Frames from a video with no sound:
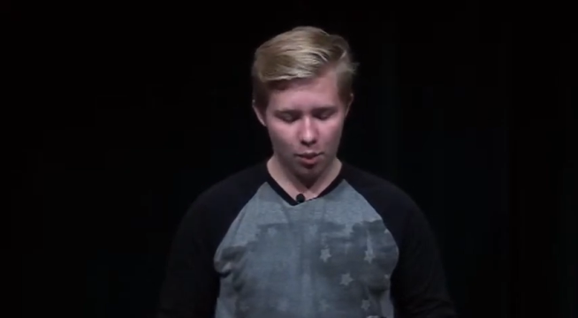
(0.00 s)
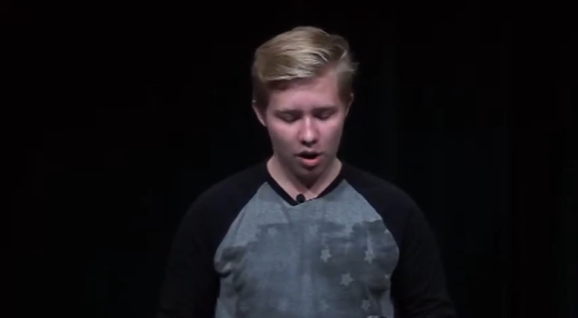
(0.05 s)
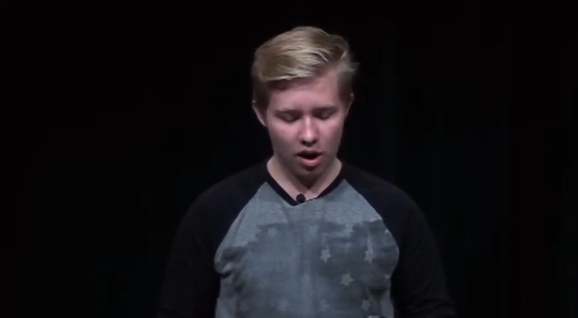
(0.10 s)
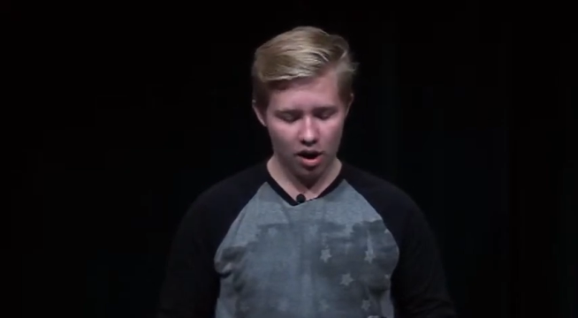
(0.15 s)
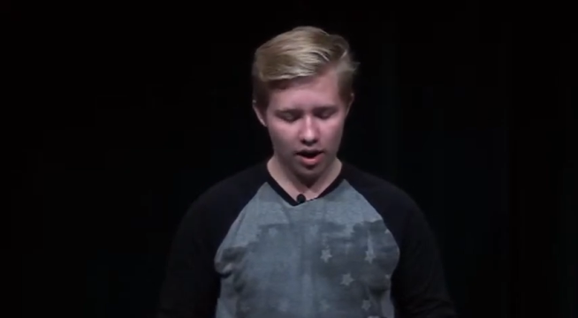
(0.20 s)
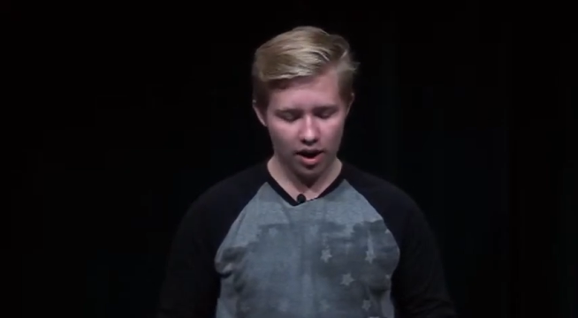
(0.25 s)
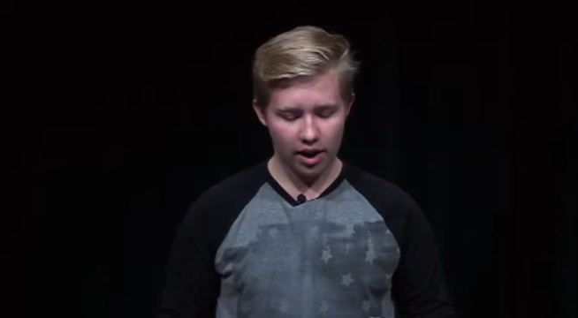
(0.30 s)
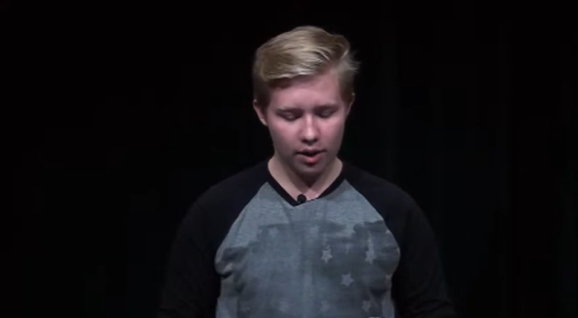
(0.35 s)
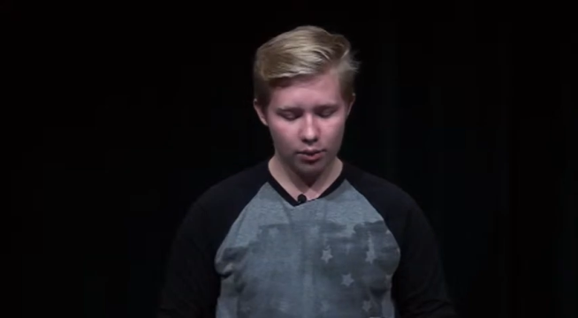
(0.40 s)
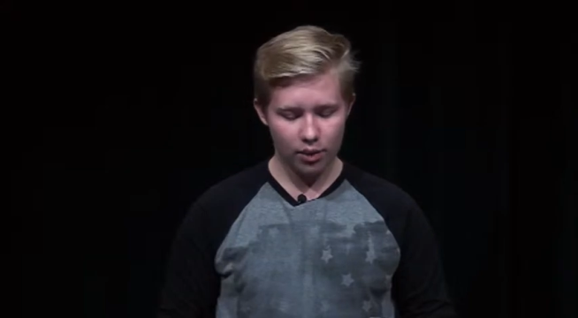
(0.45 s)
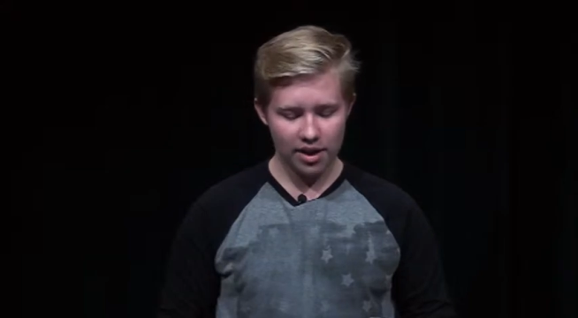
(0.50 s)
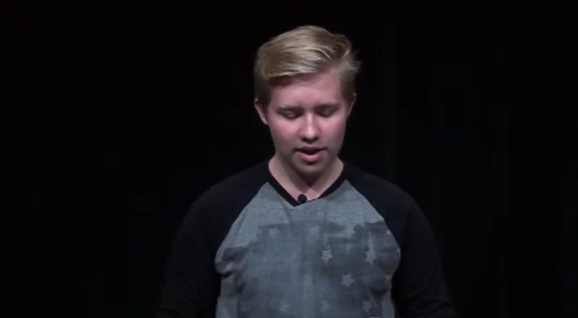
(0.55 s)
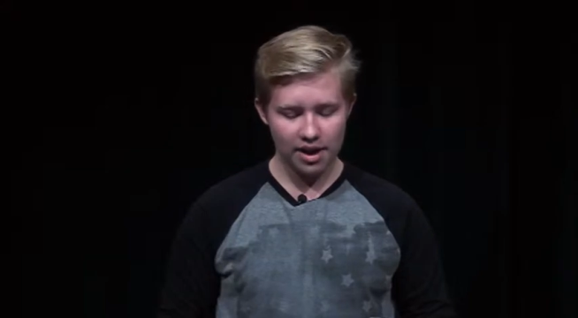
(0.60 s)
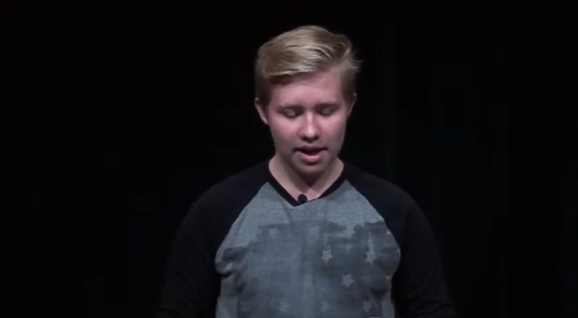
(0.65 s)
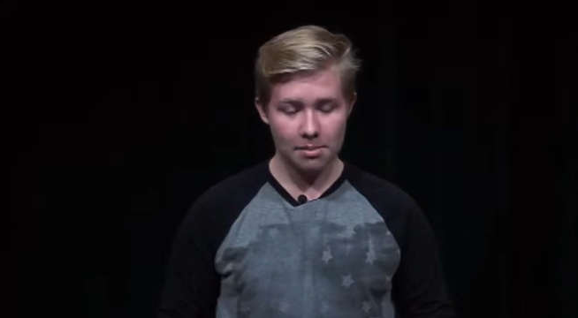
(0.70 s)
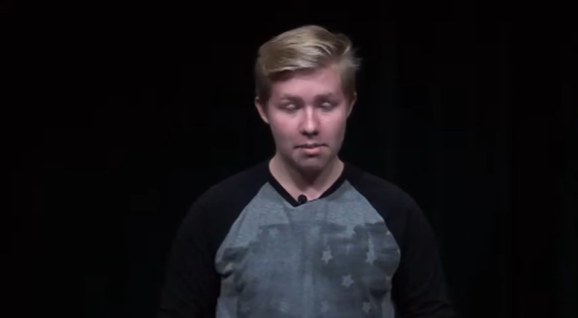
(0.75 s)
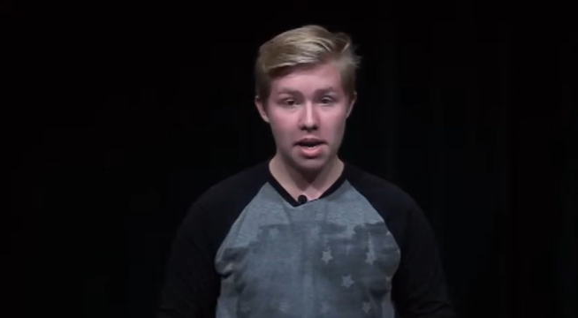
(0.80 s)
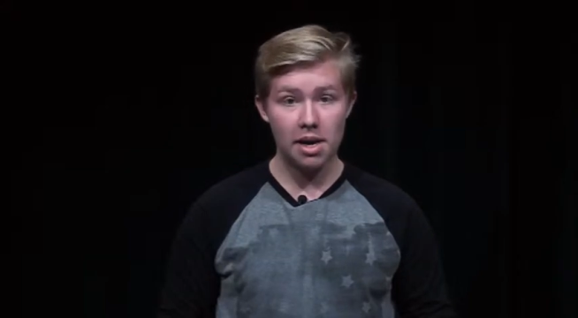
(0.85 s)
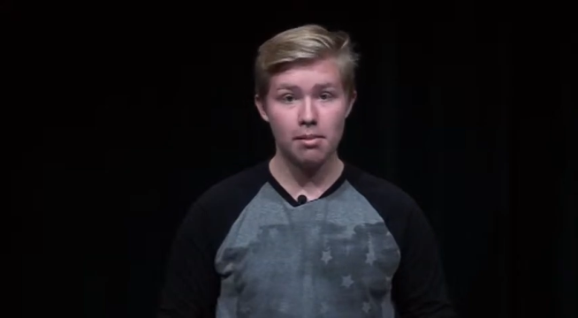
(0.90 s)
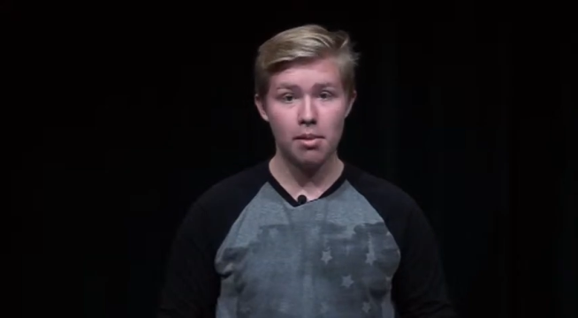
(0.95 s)
walk and
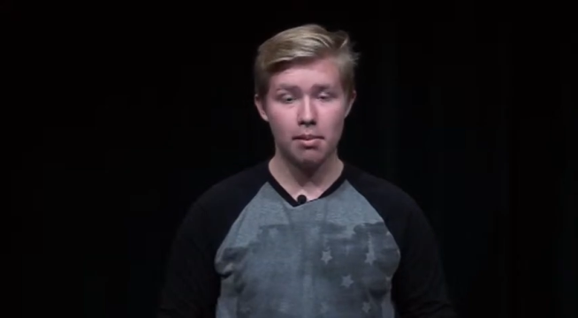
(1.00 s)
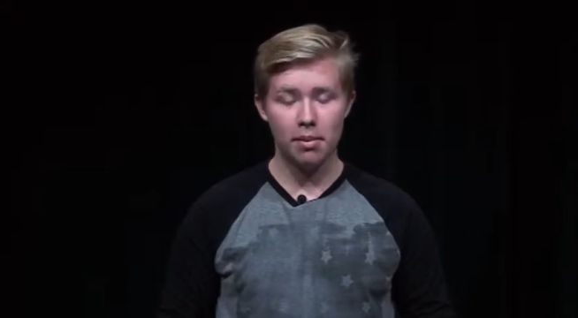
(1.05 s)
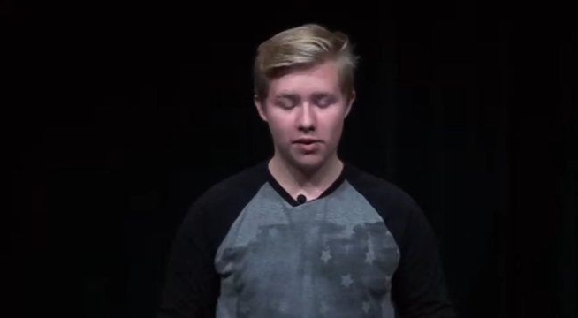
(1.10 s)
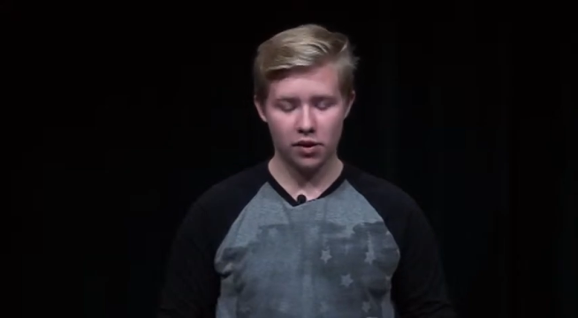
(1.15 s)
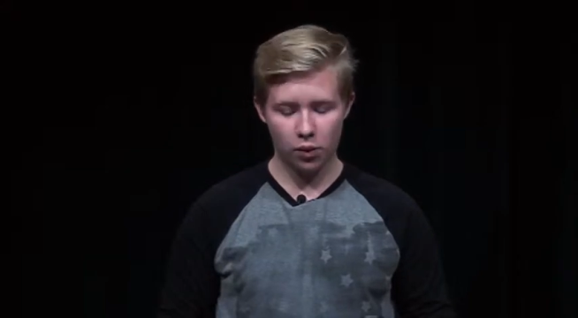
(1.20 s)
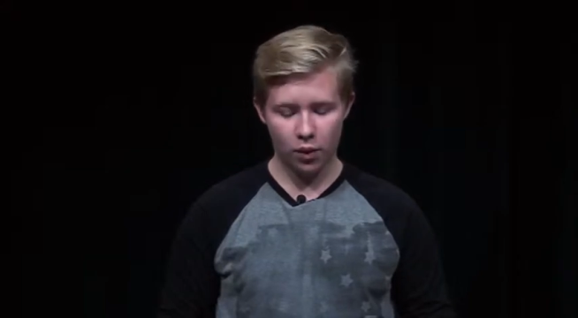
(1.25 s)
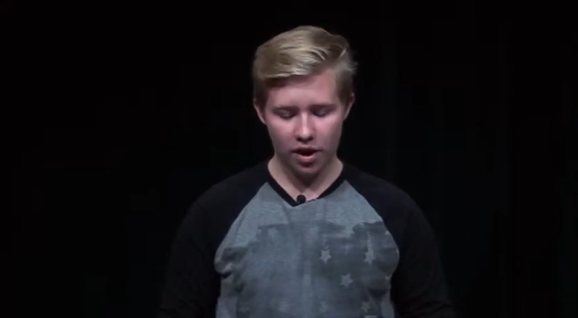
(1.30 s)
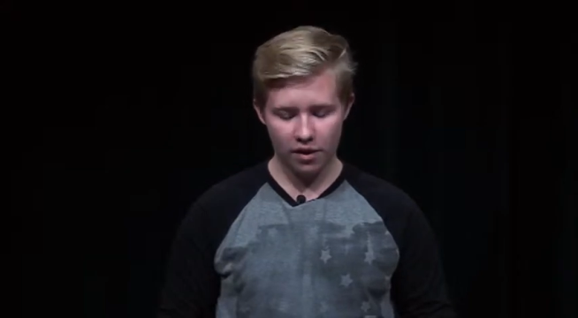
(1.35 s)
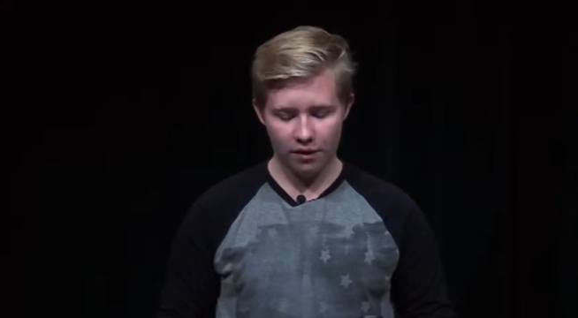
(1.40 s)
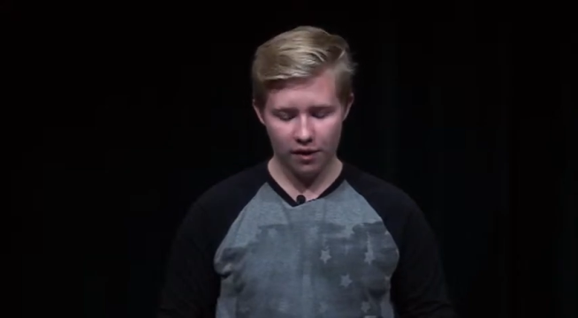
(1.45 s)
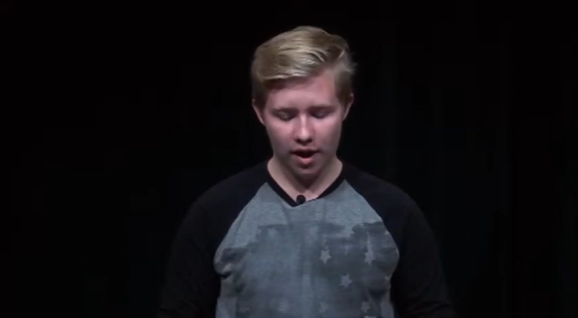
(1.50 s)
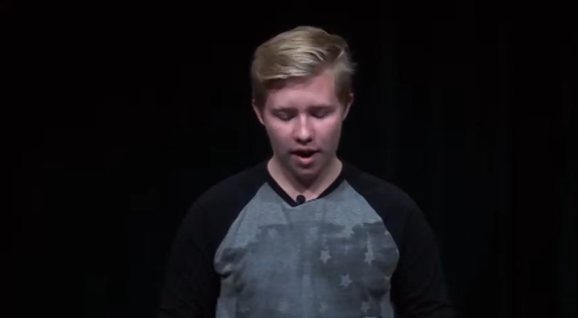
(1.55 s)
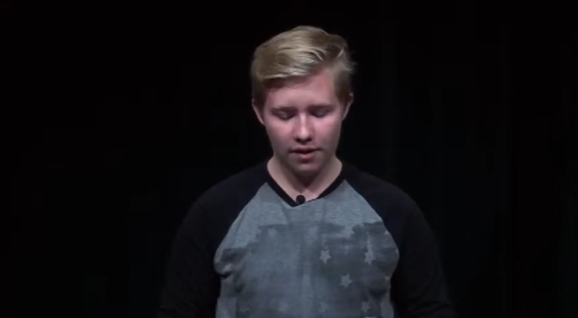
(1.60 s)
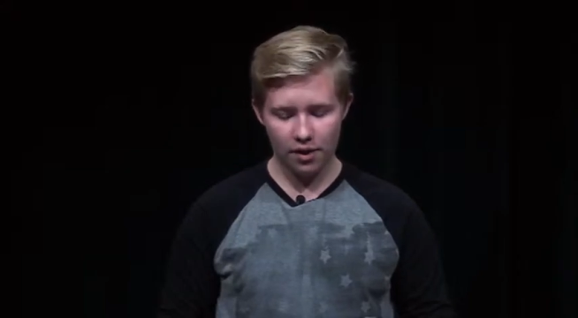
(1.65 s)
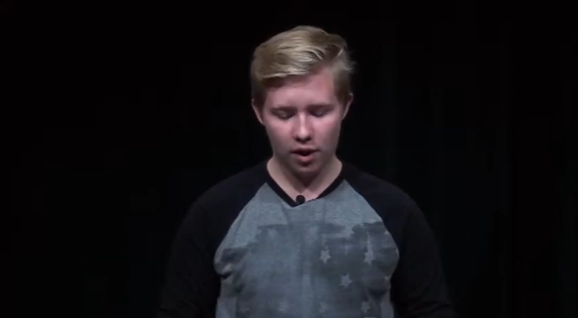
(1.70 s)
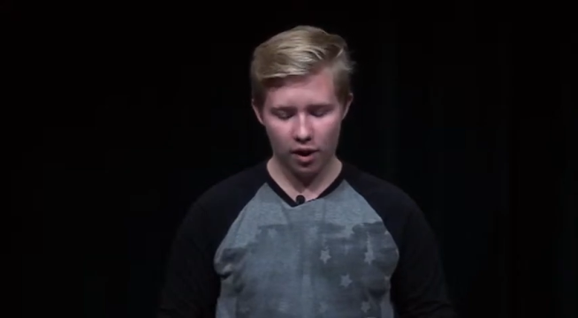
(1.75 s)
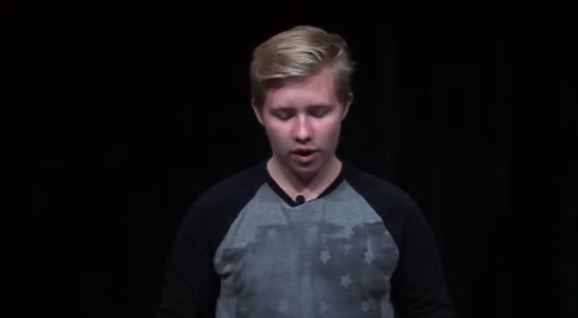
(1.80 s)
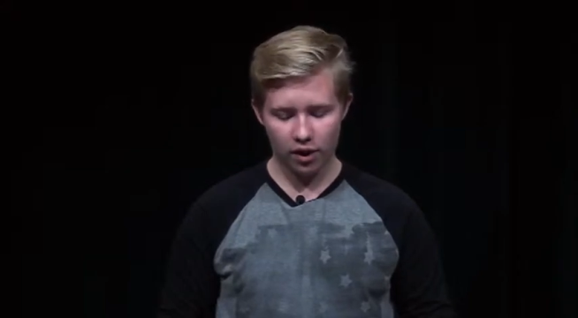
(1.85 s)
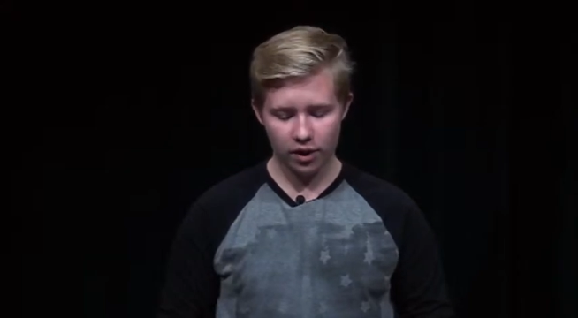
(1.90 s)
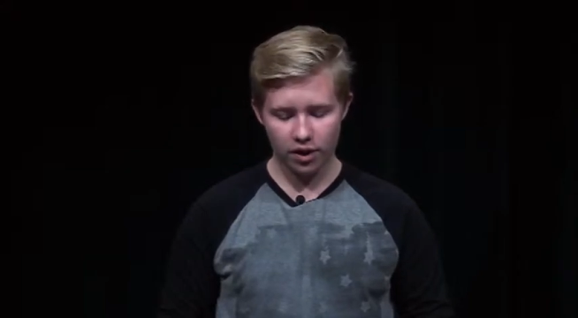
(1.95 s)
raising a minimum of
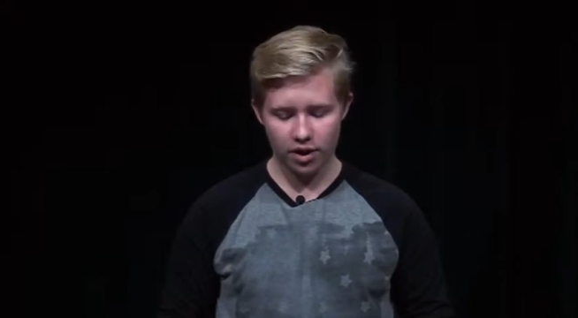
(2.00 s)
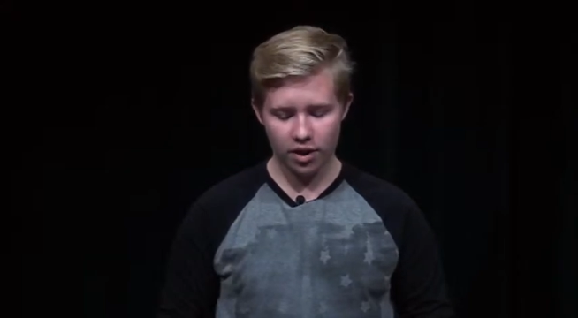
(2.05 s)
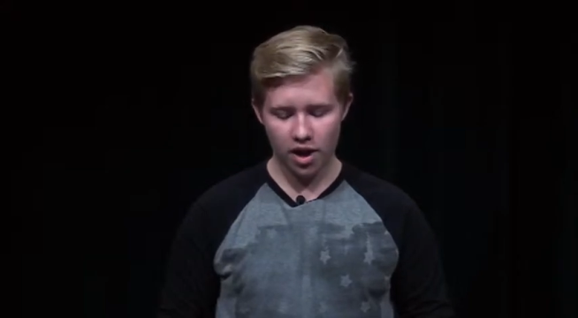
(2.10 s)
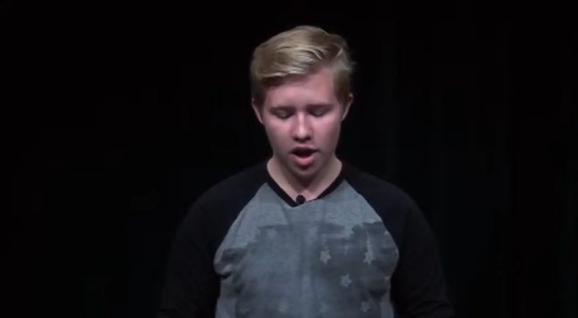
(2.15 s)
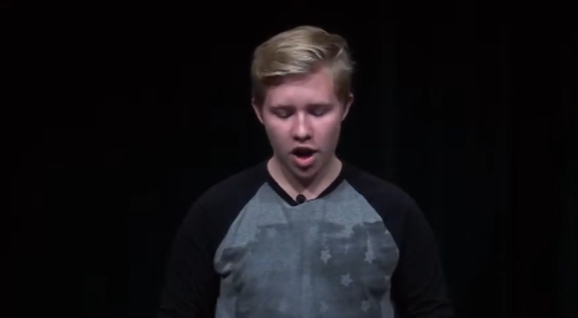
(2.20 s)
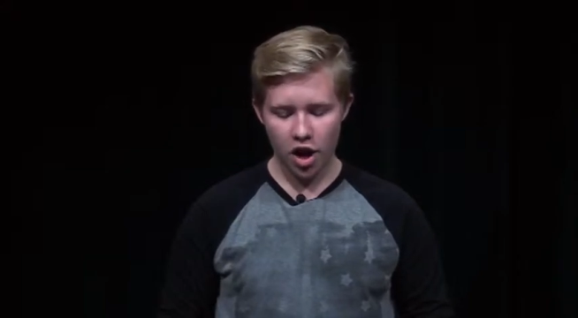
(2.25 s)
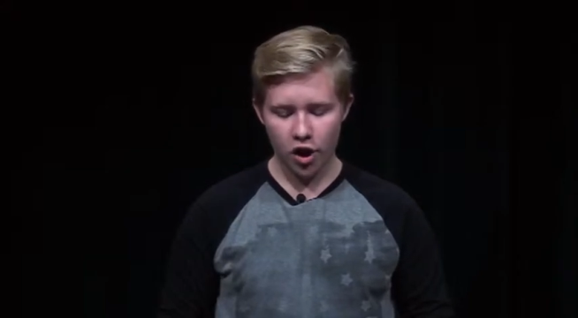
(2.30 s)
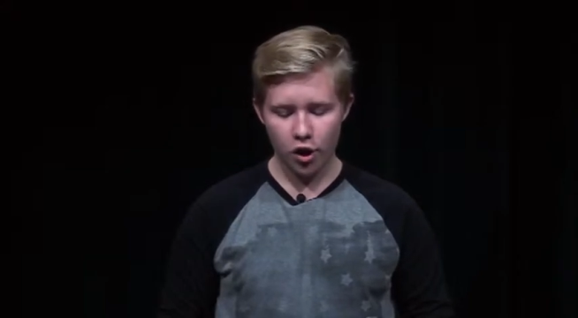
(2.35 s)
$25,